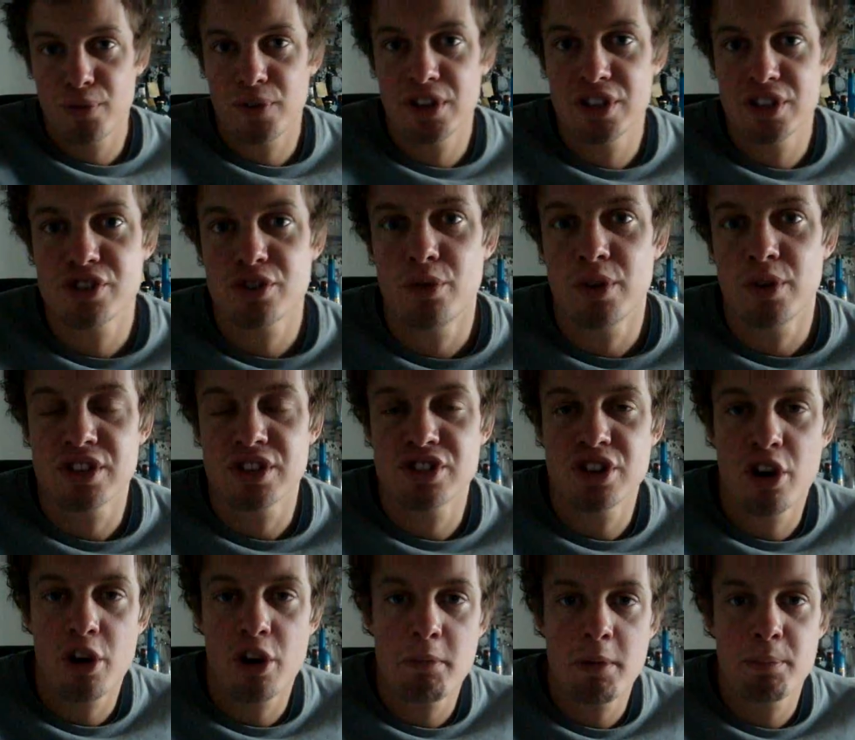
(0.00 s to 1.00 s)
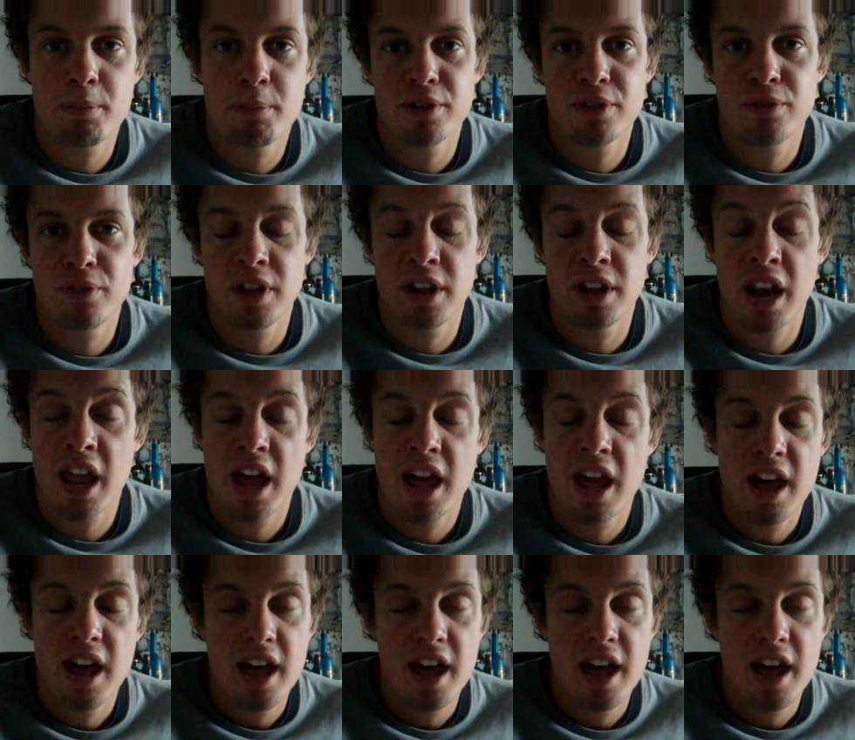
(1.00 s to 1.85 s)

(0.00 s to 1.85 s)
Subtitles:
featuring Jeremy Piven